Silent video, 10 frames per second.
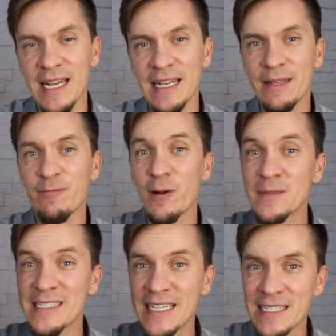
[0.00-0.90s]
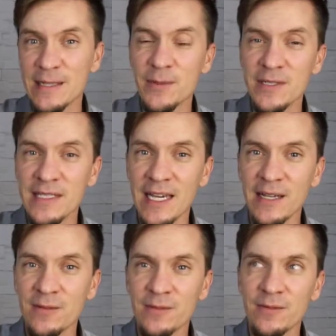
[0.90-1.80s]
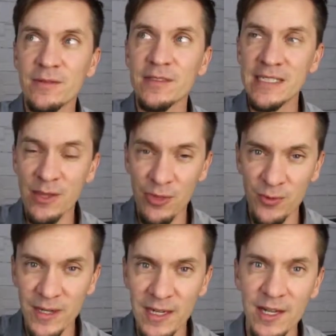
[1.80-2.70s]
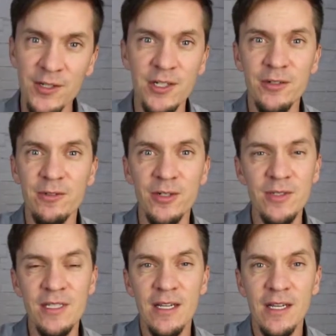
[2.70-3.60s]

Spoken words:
and from 60%, that's 300 euros.